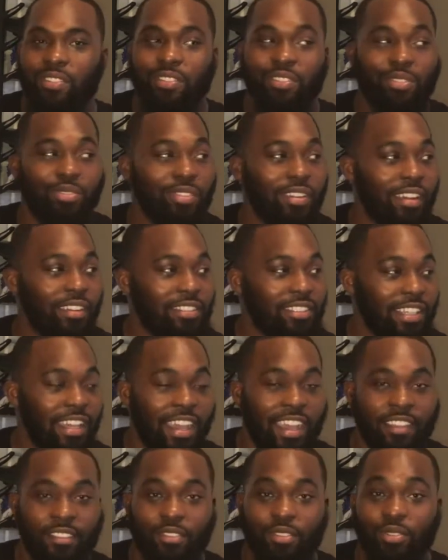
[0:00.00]
You could do it
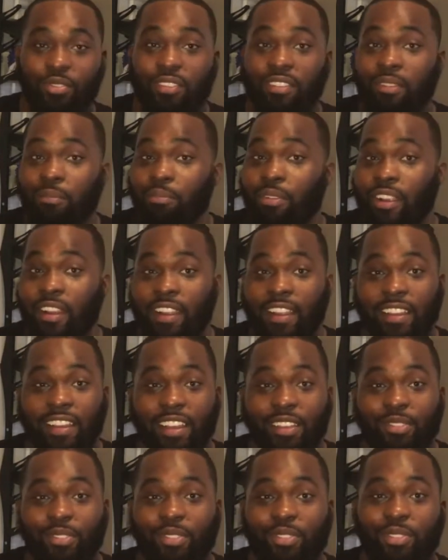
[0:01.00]
outside, you could do it in the parking
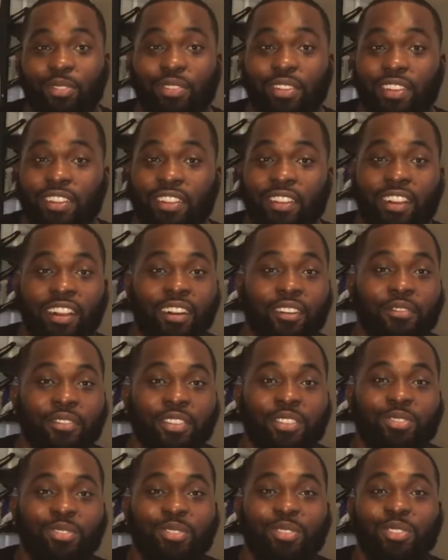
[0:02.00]
lot, you could do it in your
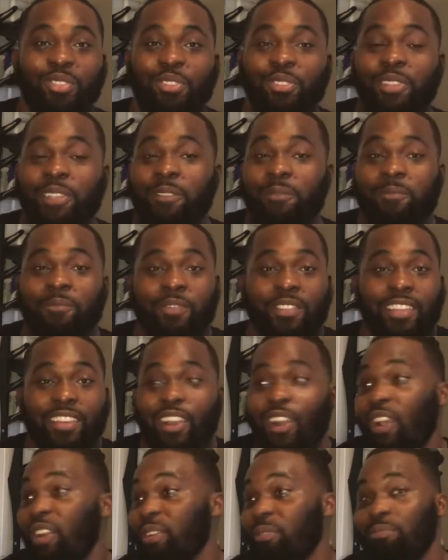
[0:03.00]
office, you could do it
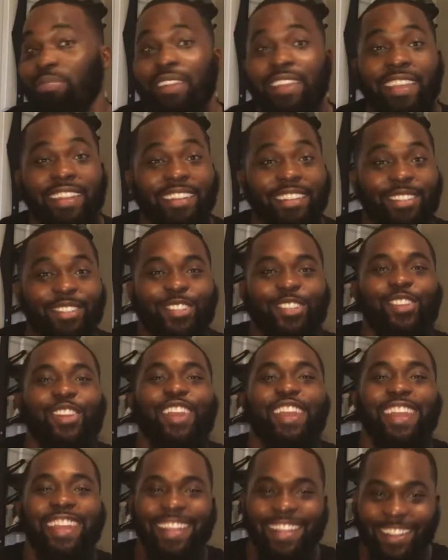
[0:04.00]
on a plane, in the
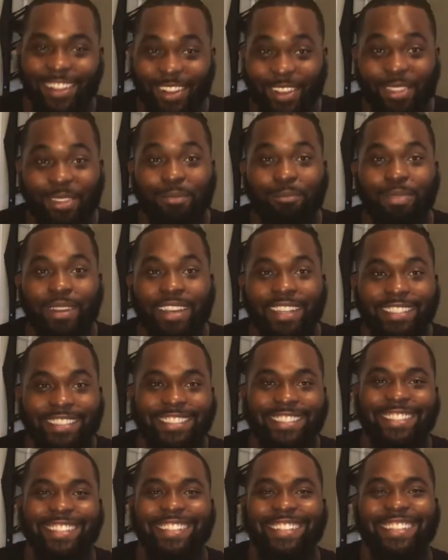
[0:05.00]
train, on the
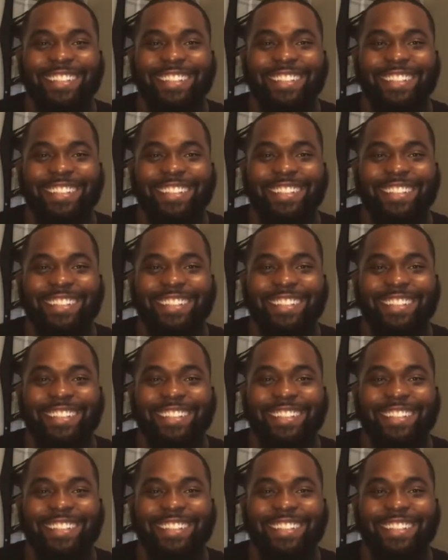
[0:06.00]
bus.